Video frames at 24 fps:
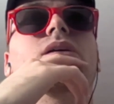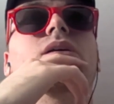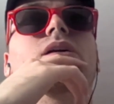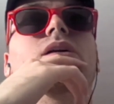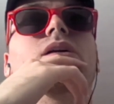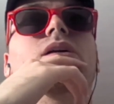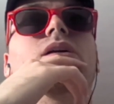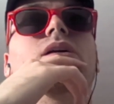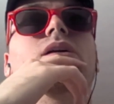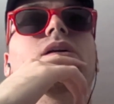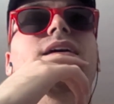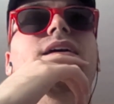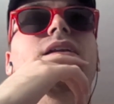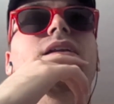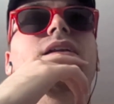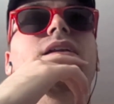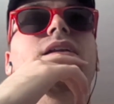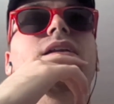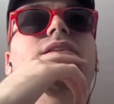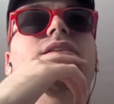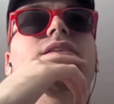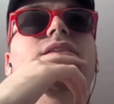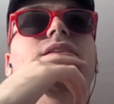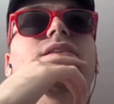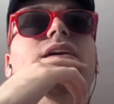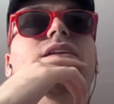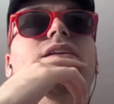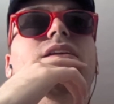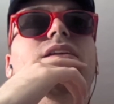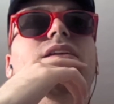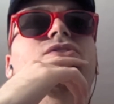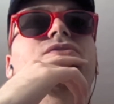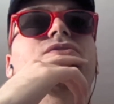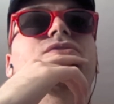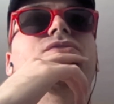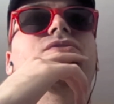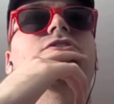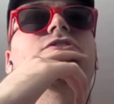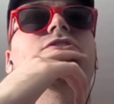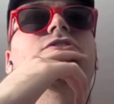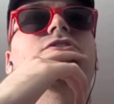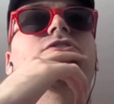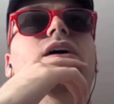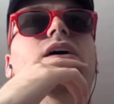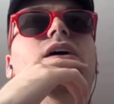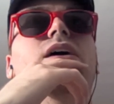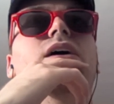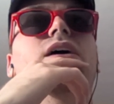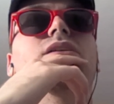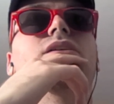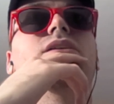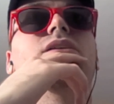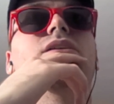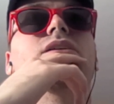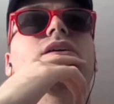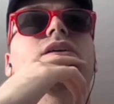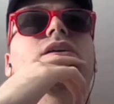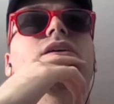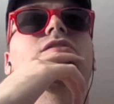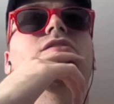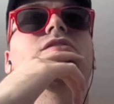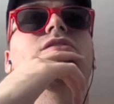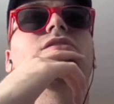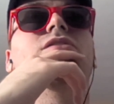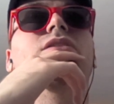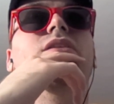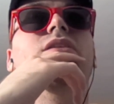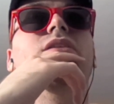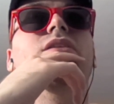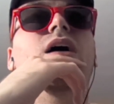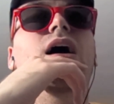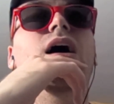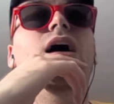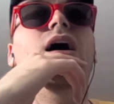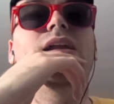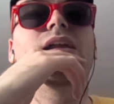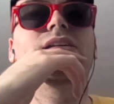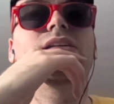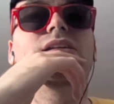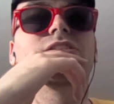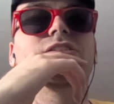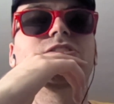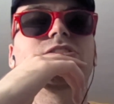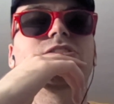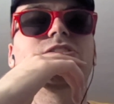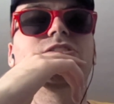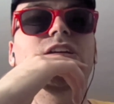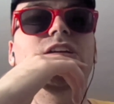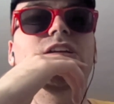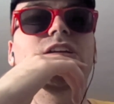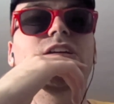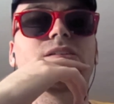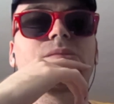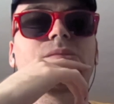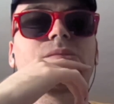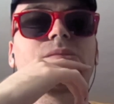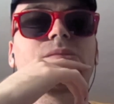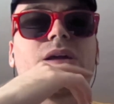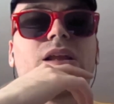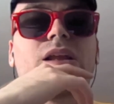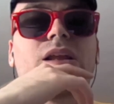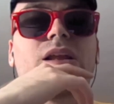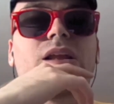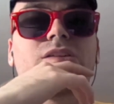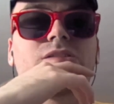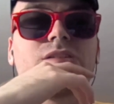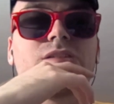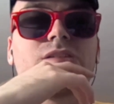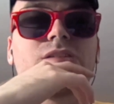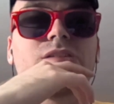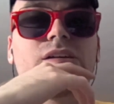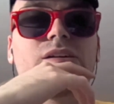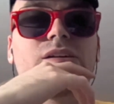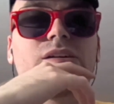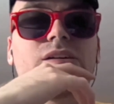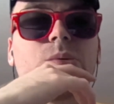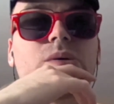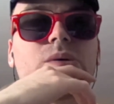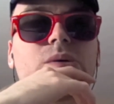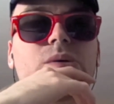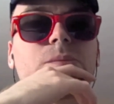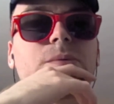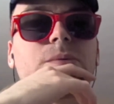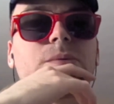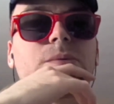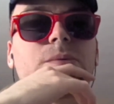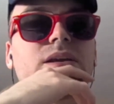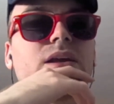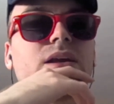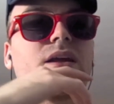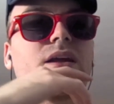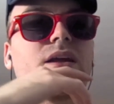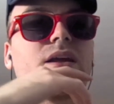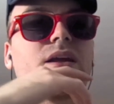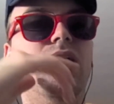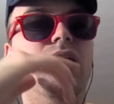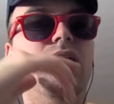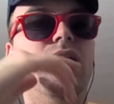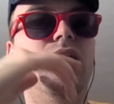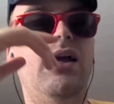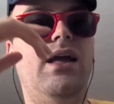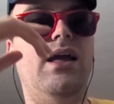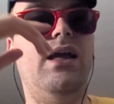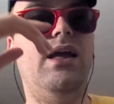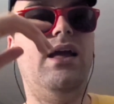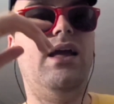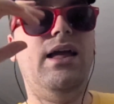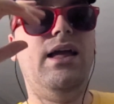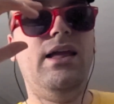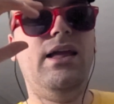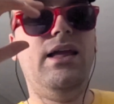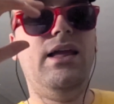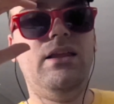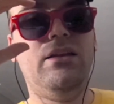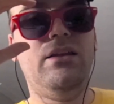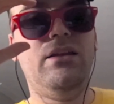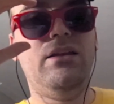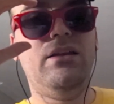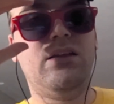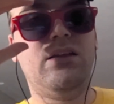at the end of the day, it is a facade. It's not the same, and it's not going to be. And